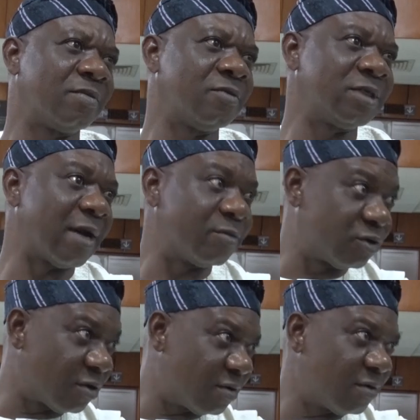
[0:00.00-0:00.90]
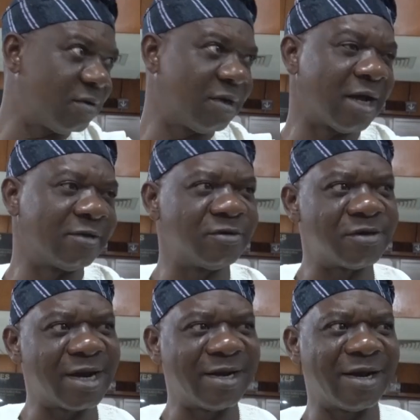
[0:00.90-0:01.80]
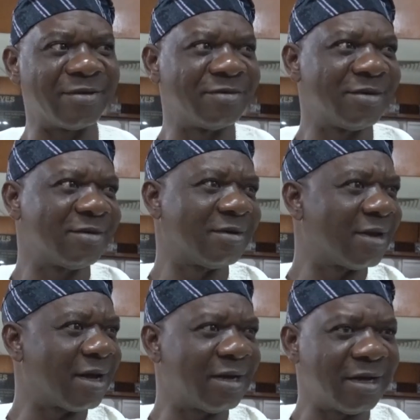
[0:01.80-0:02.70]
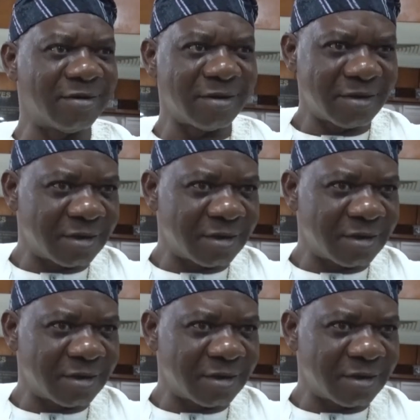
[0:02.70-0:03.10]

which I'm sure they are doing right now. And then